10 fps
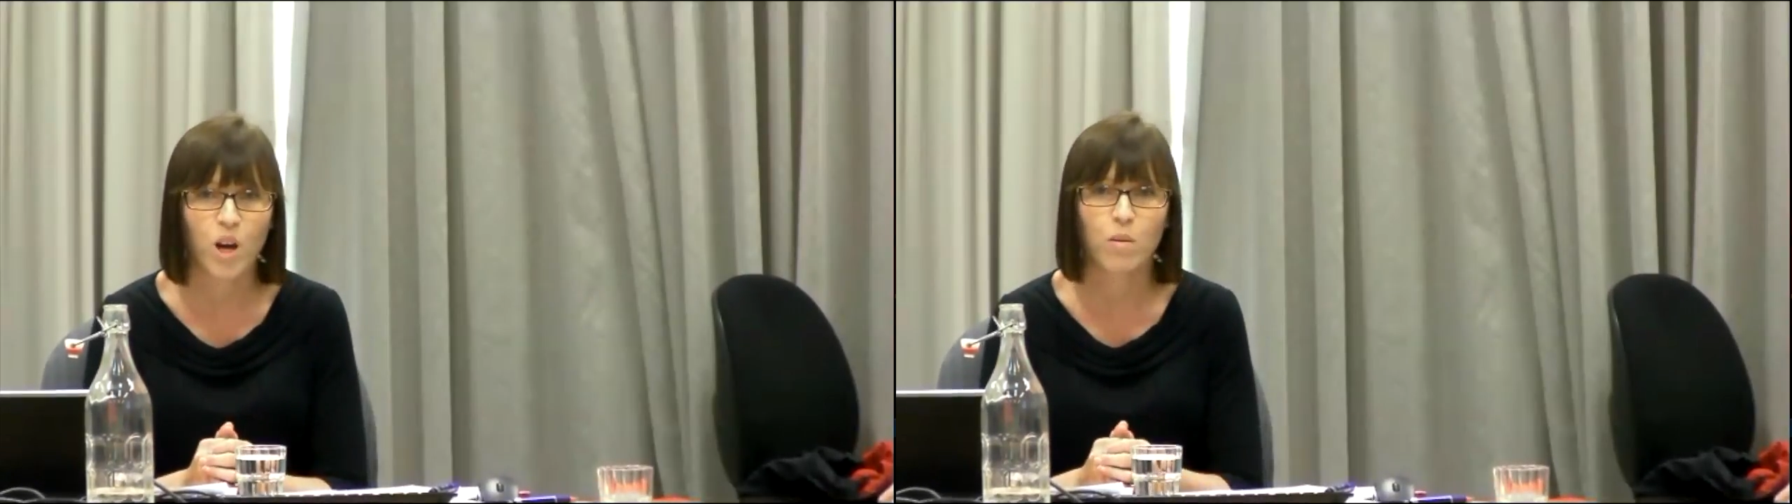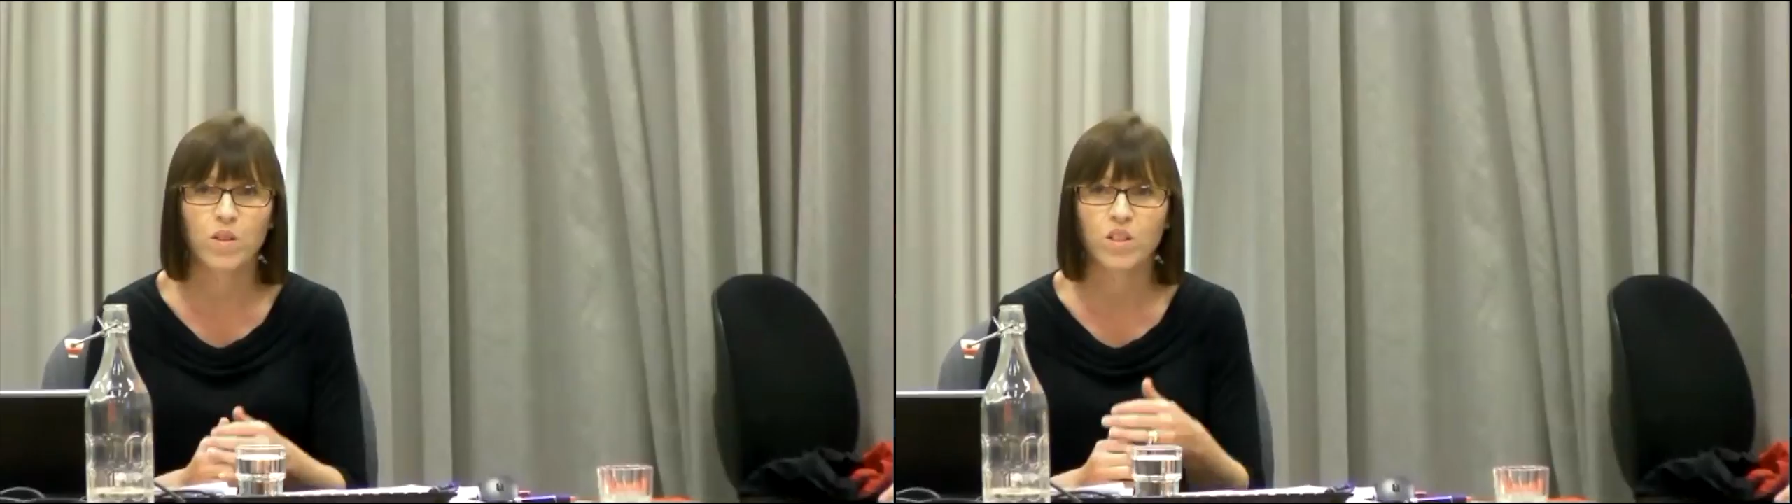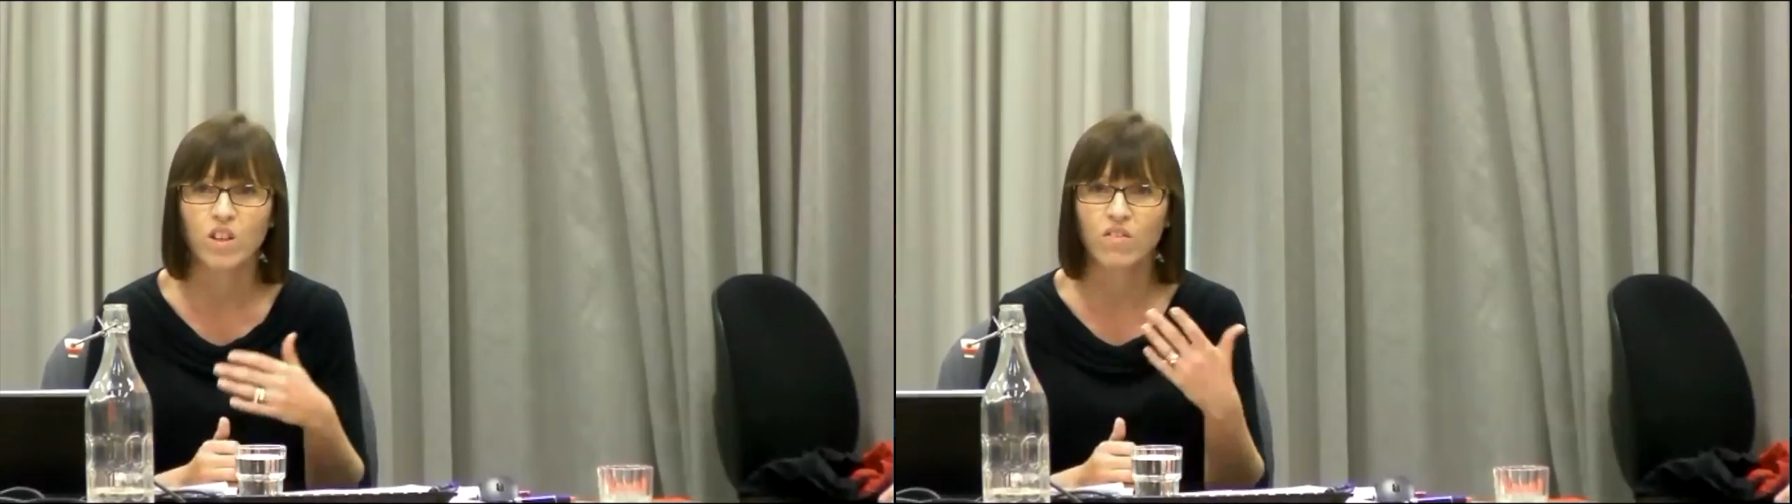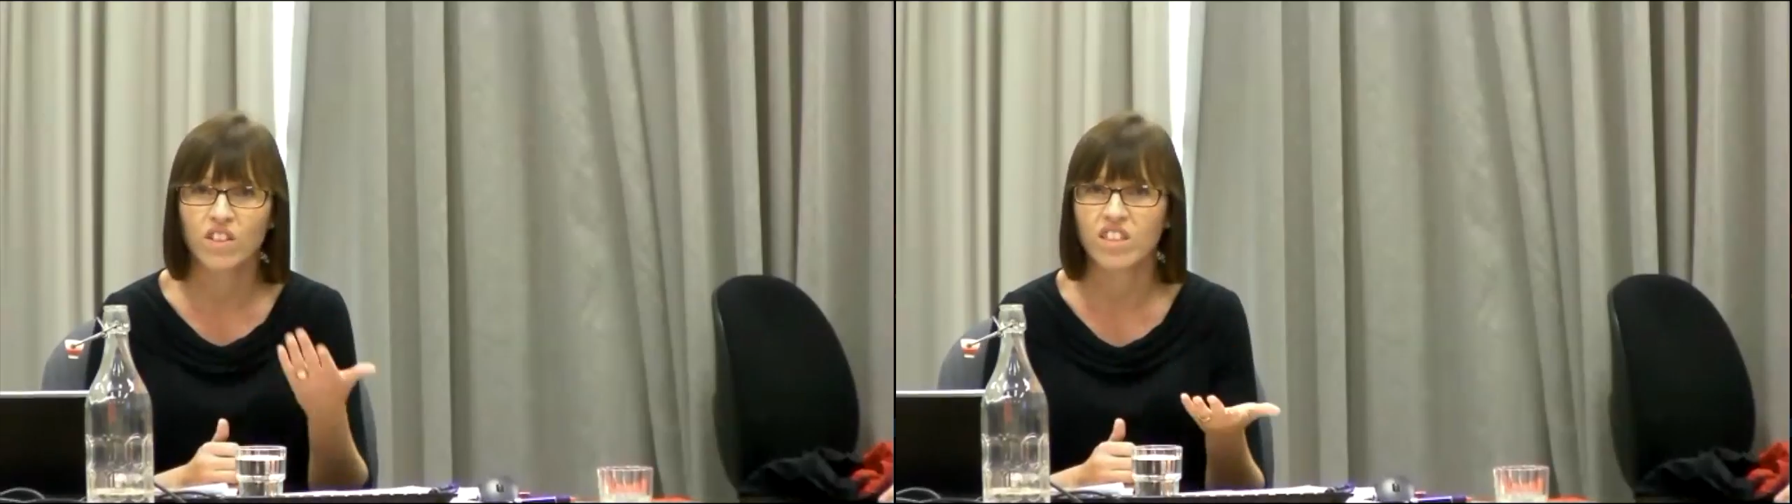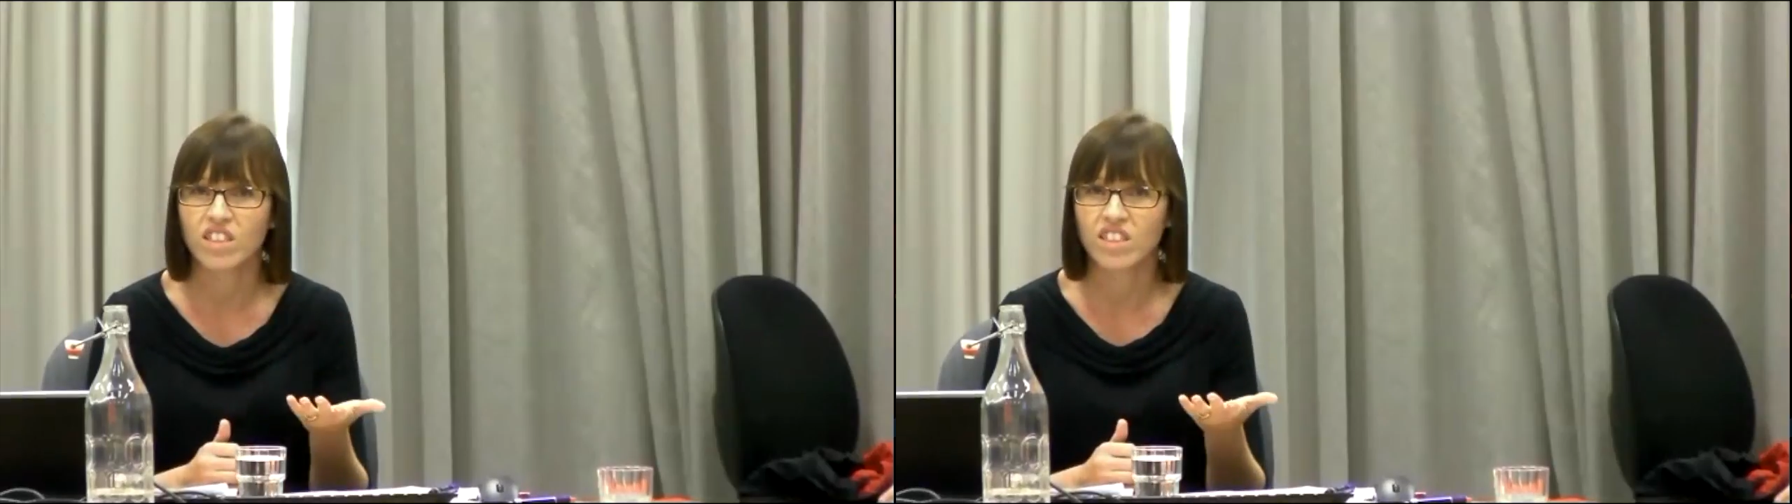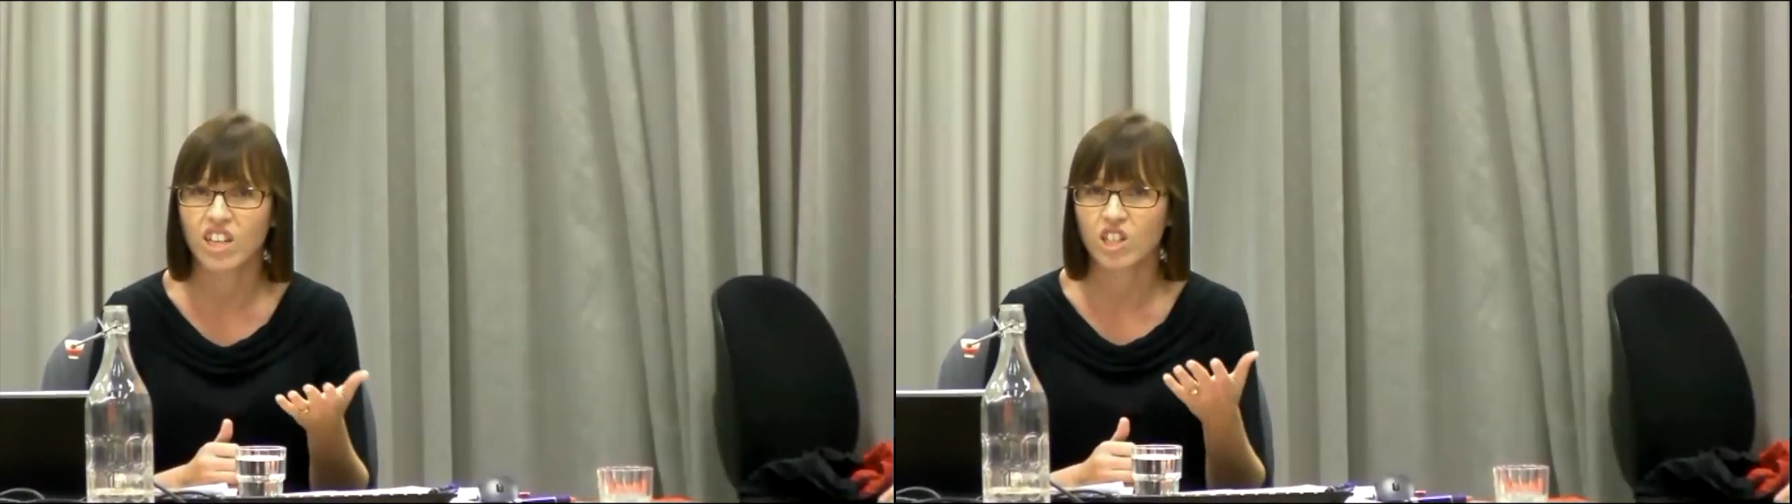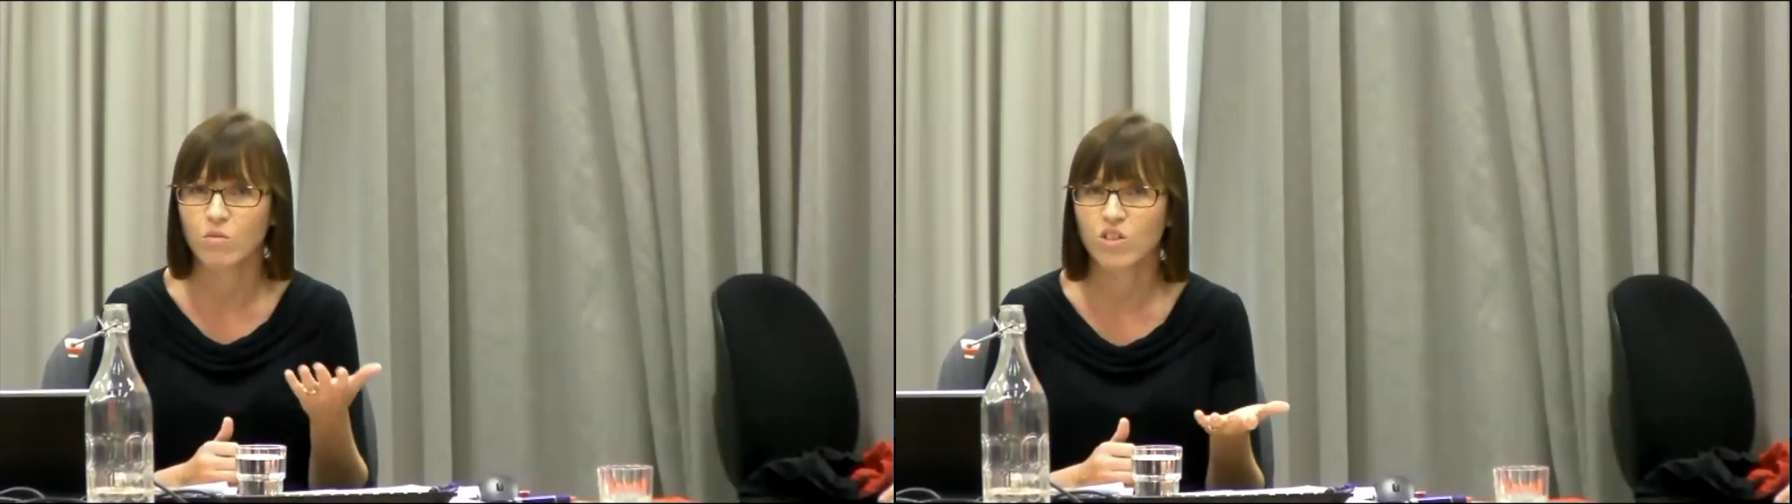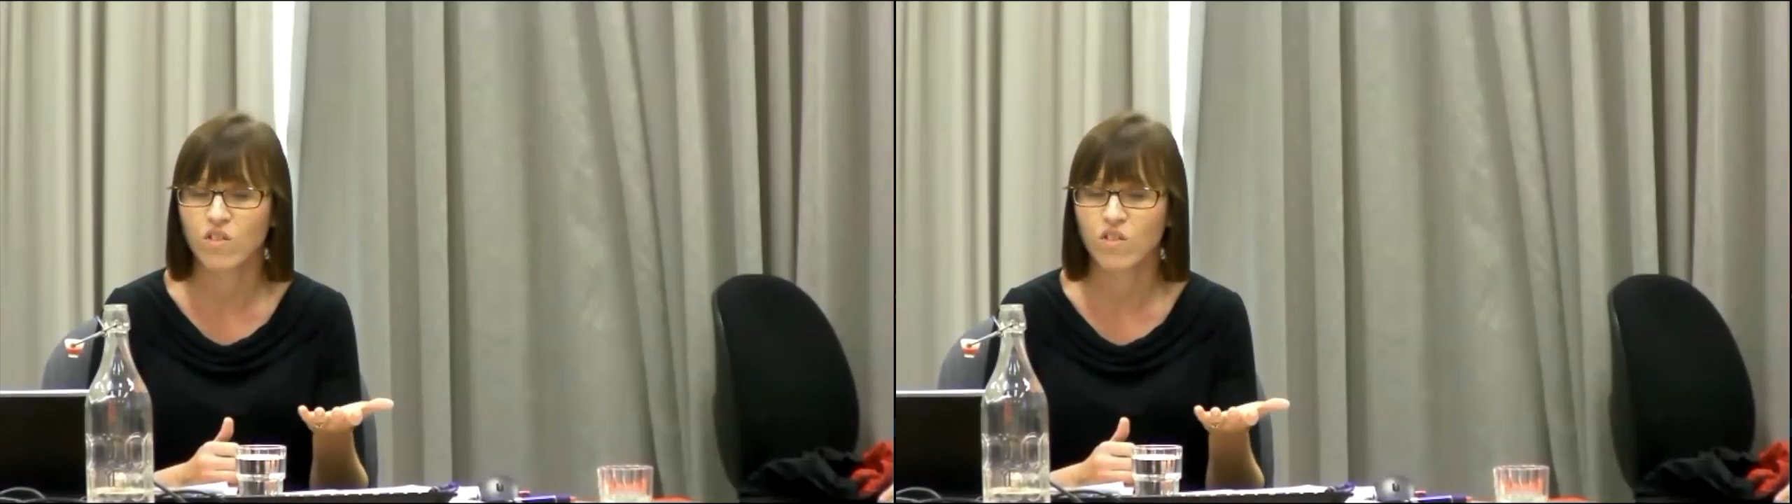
purpose of this discussion,